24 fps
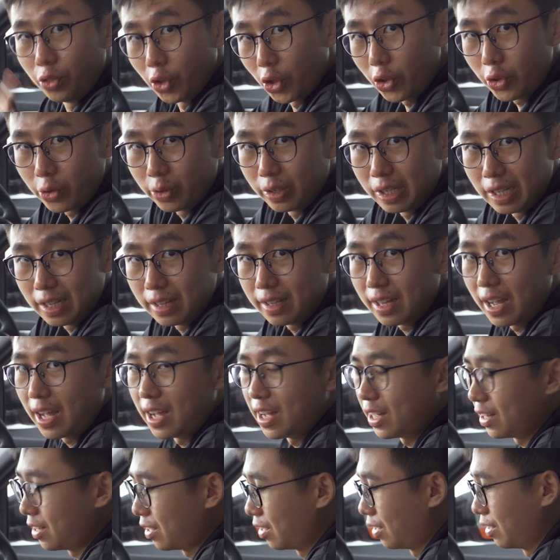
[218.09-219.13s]
Not only
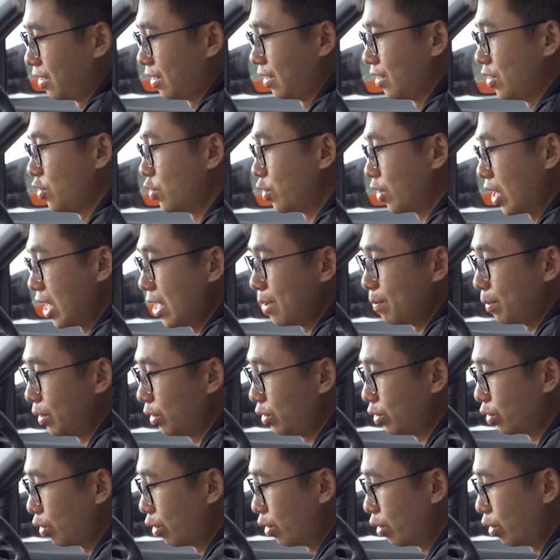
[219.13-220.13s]
that, you're able to